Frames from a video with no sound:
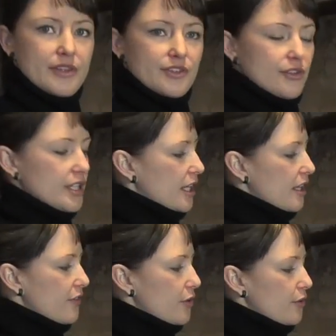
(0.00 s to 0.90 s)
that's going to
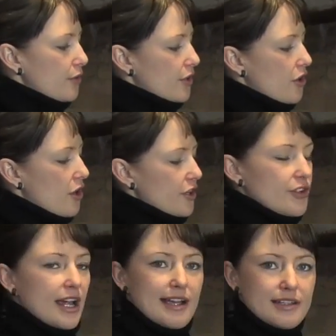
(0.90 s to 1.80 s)
give you
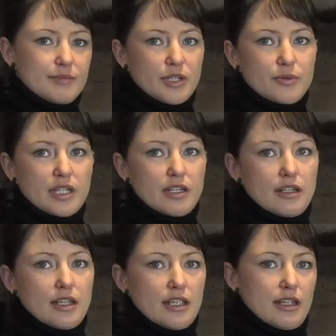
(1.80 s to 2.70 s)
contrast
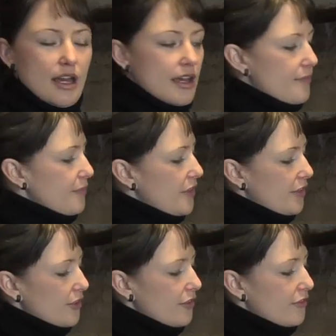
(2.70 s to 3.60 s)
between the
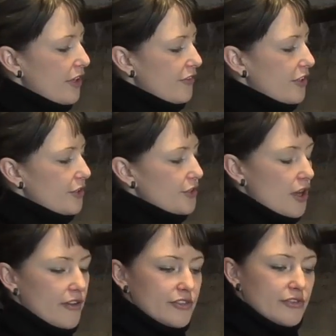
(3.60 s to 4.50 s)
sort of fluffier,
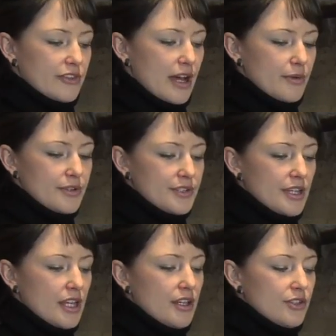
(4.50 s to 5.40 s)
softer flowers.
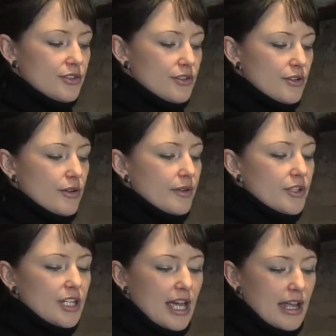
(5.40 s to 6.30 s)
So I'm
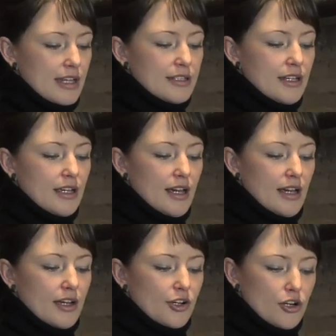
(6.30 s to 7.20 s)
going to add
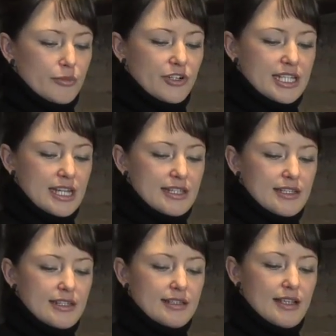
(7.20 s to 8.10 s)
Gerbera
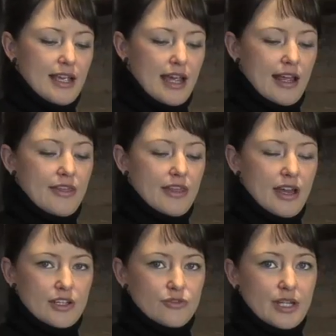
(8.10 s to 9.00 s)
daisies and the
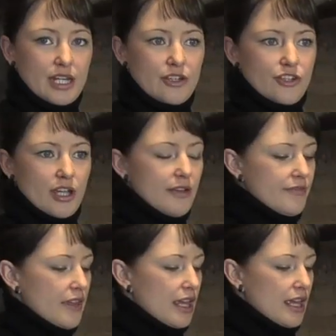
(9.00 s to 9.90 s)
hydrangea.
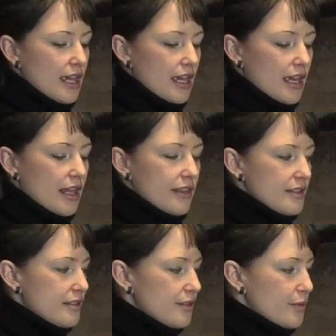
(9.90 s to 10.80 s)
And
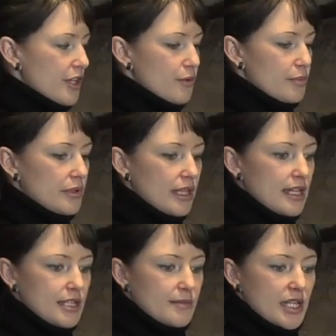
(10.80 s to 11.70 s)
this is where your
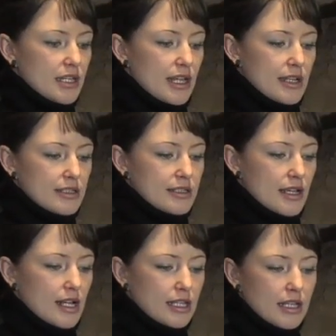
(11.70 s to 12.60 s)
placement gets
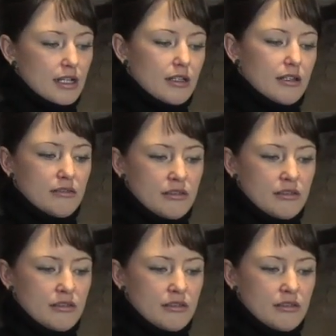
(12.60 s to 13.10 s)
a little,